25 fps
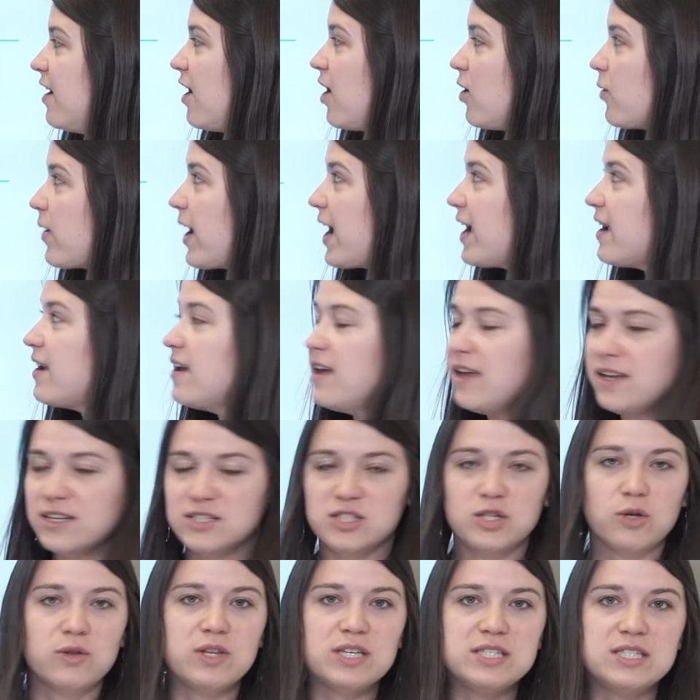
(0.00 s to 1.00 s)
Okay,
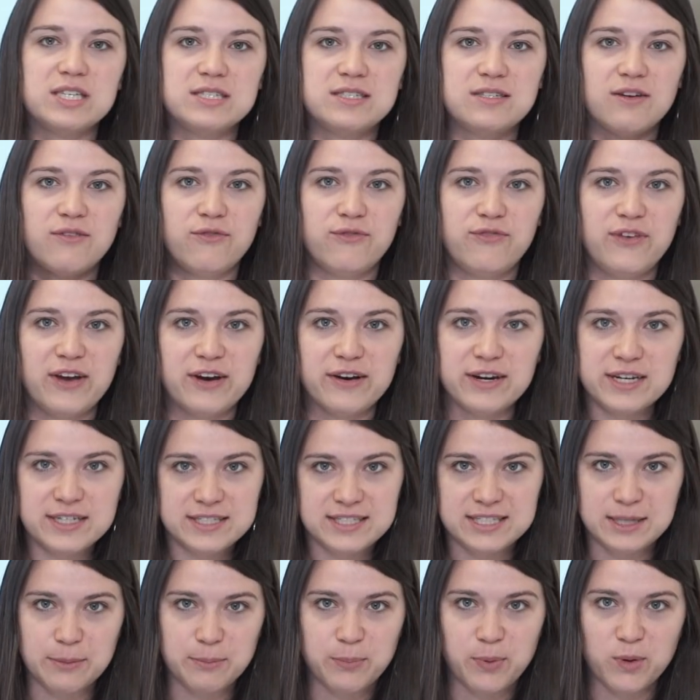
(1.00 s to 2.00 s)
so this is a very
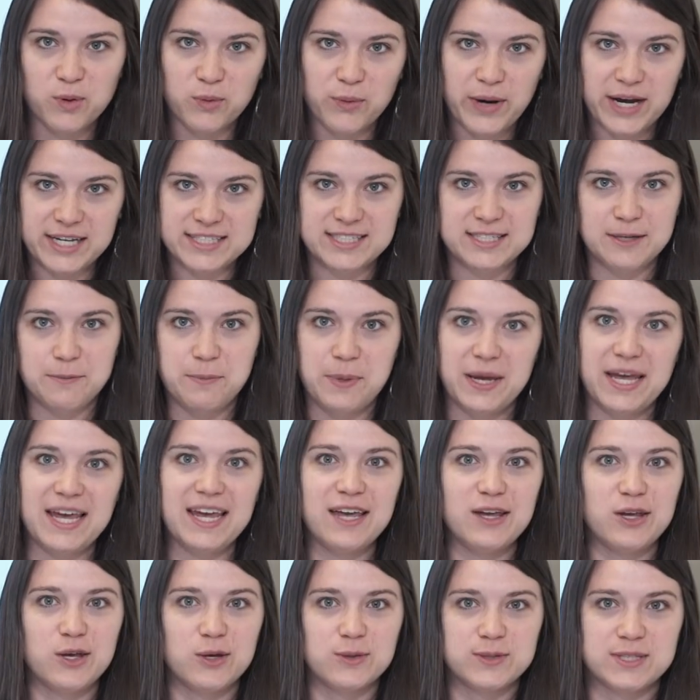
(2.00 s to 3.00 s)
simple recipe
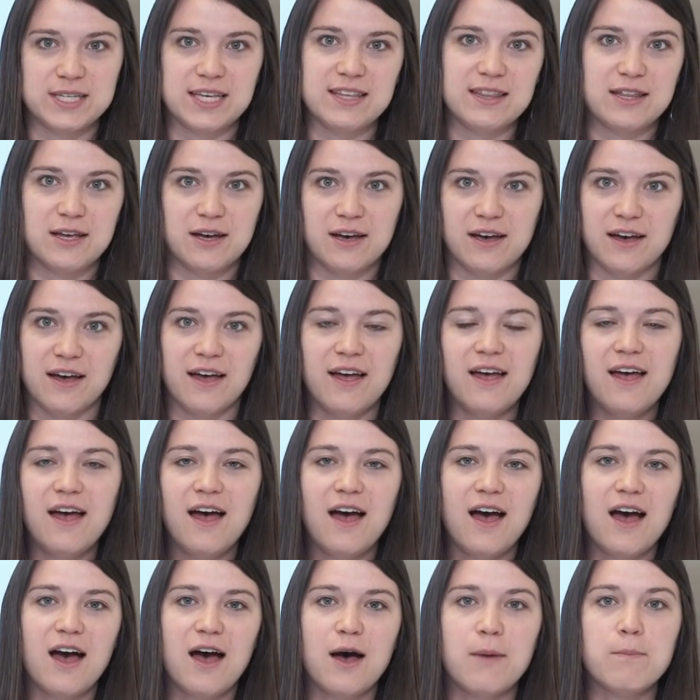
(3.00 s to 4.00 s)
using the
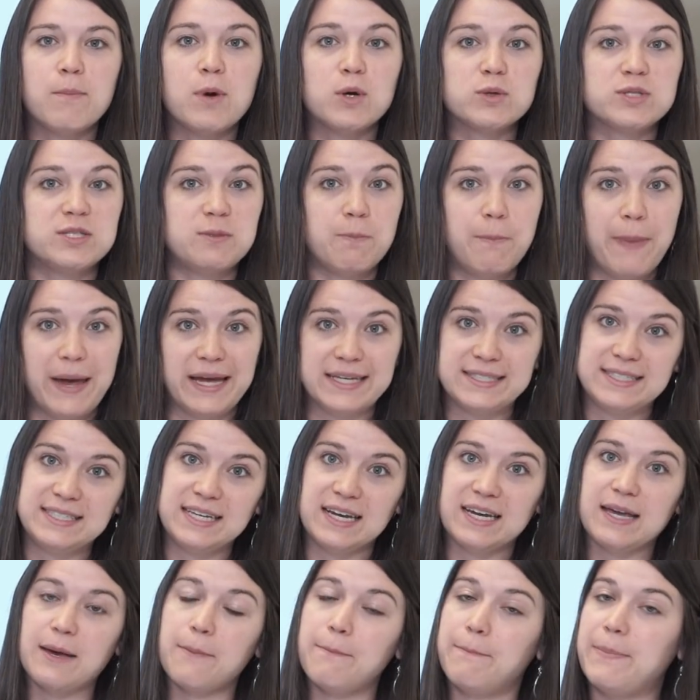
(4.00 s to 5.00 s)
most
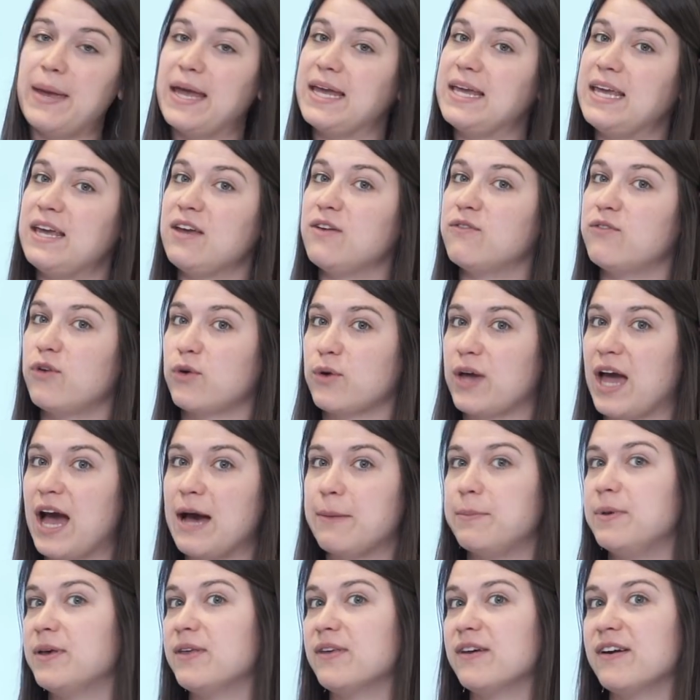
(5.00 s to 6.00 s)
basic baking
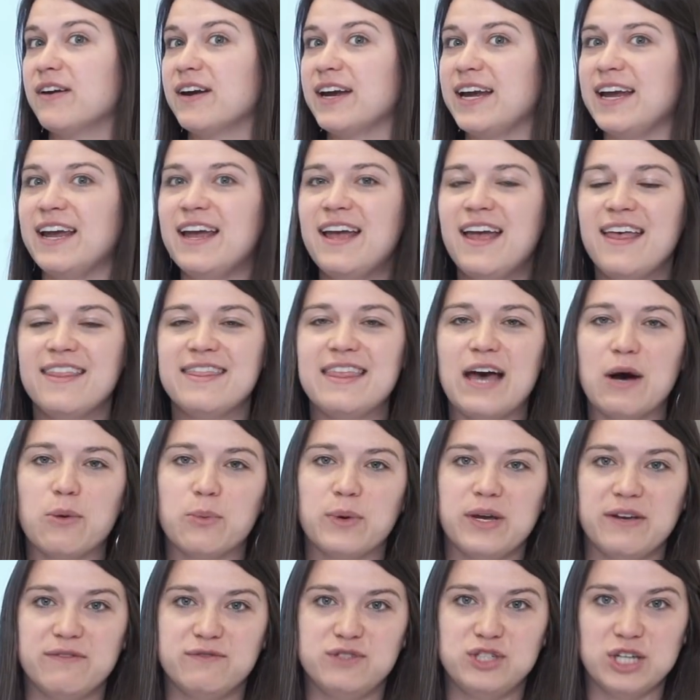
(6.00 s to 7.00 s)
vocabulary that
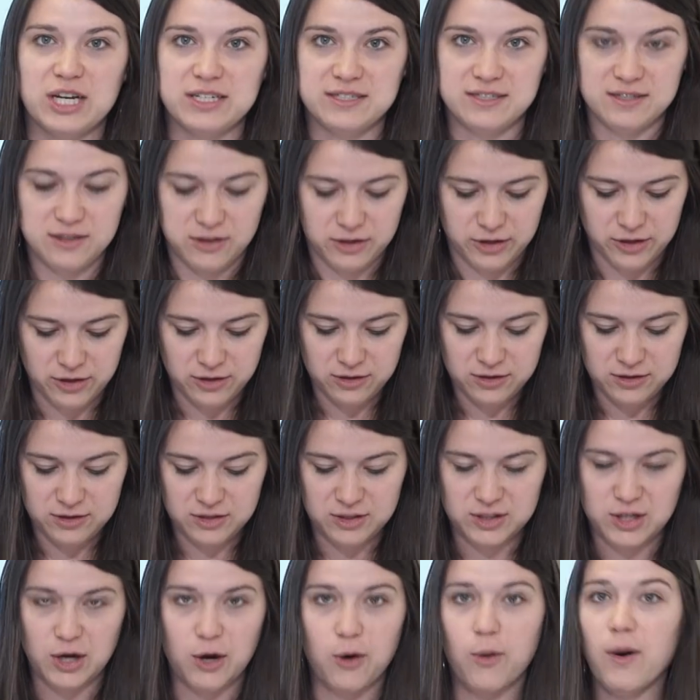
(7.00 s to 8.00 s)
we've just learned.
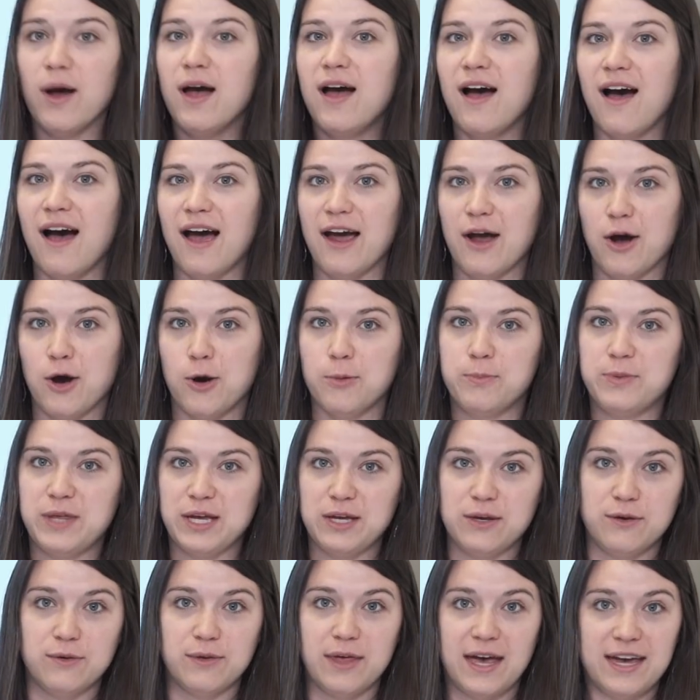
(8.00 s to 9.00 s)
So I hope
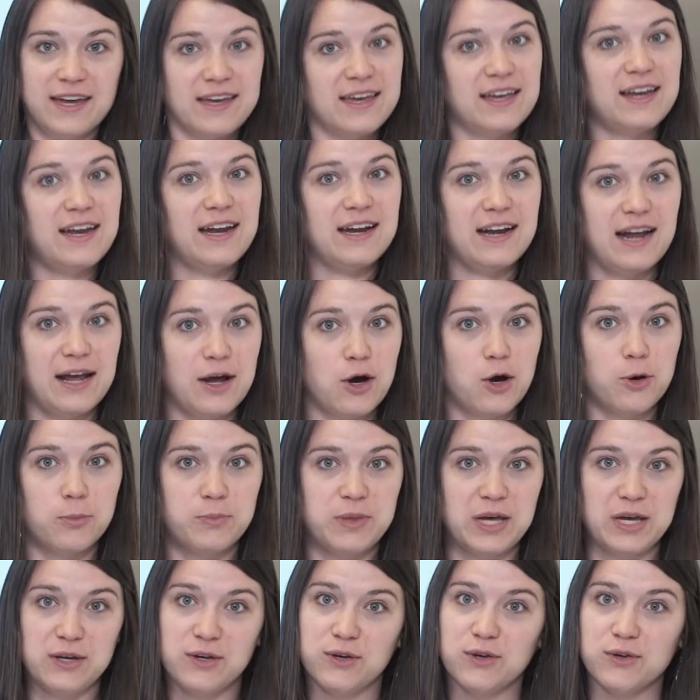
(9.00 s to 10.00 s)
that you like it, and I hope
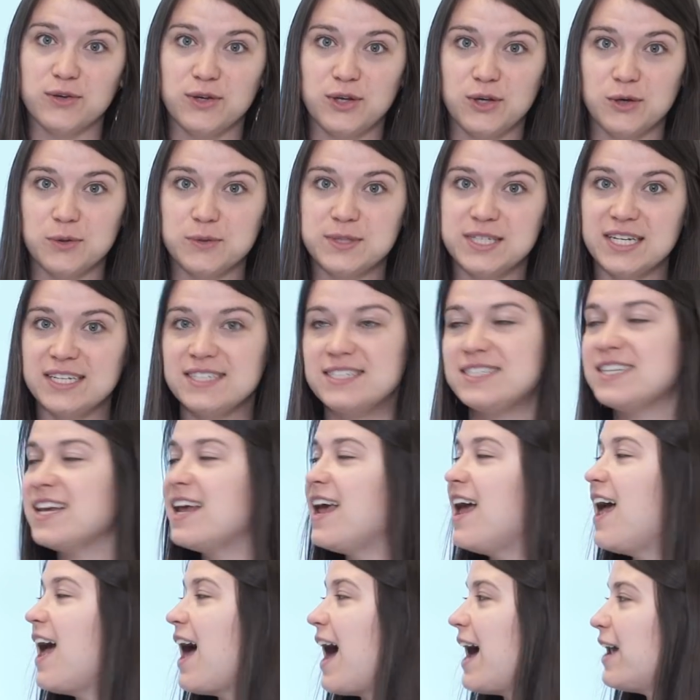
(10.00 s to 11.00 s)
that you'll use it
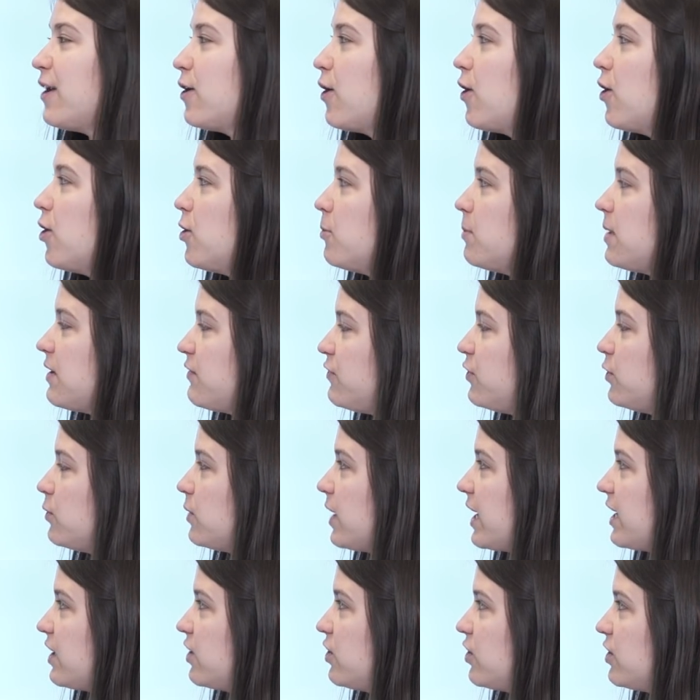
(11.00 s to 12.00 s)
at home if you
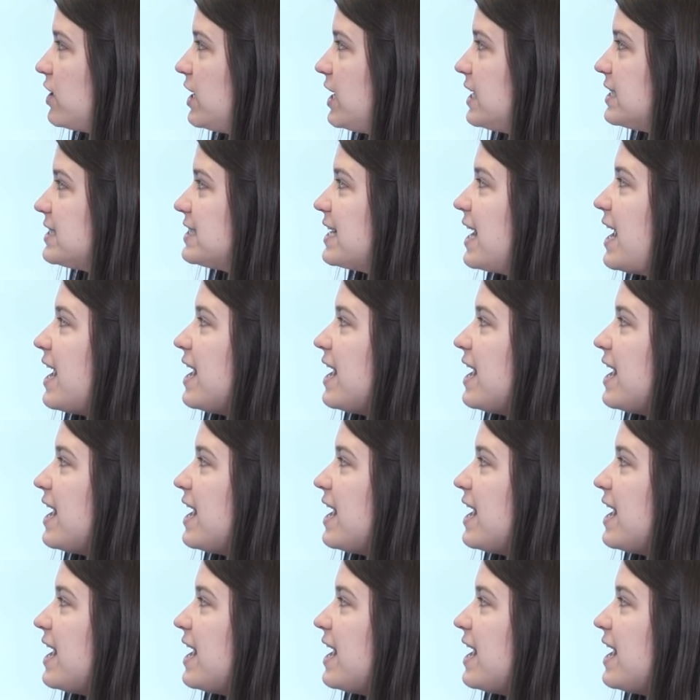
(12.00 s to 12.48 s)
like cookies.